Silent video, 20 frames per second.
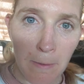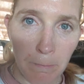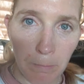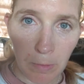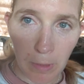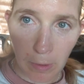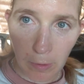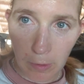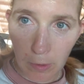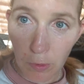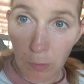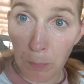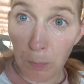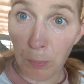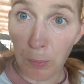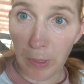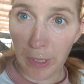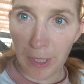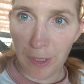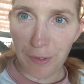Lily's
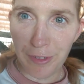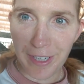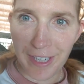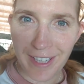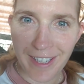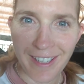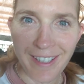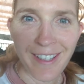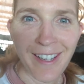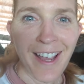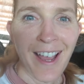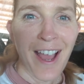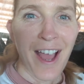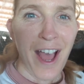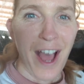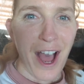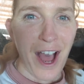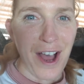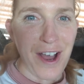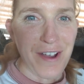pretty unique.
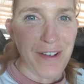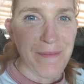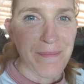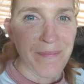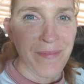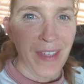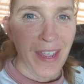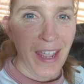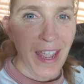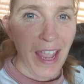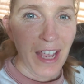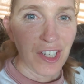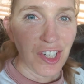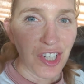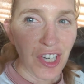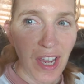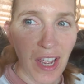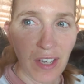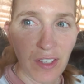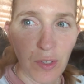And
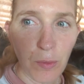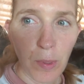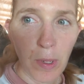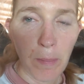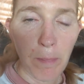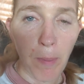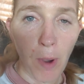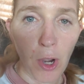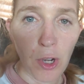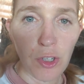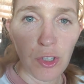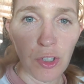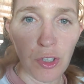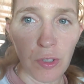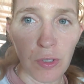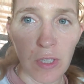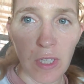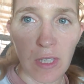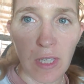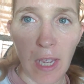she had to wear bar
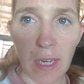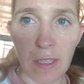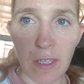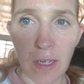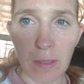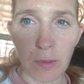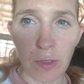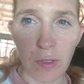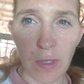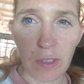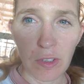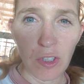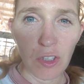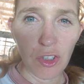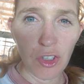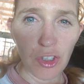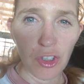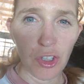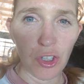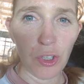shoes at that time. So that's a
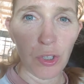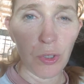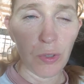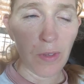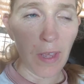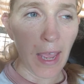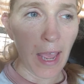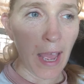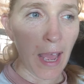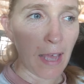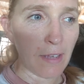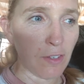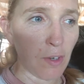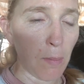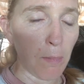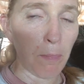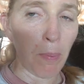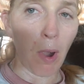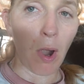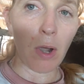shoe that has a
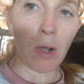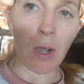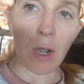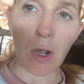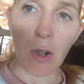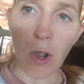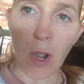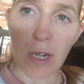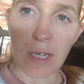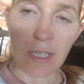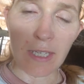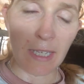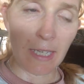bar across the